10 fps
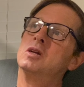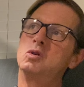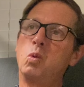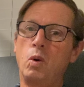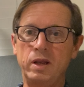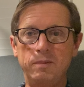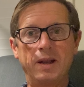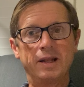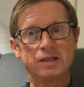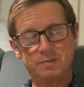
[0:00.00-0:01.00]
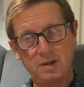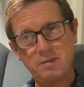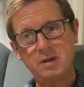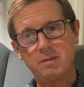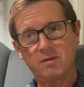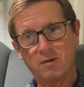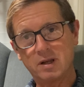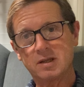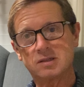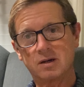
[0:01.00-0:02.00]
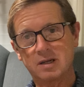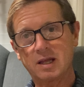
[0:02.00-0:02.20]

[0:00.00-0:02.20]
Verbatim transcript: 20 minutes maybe before you start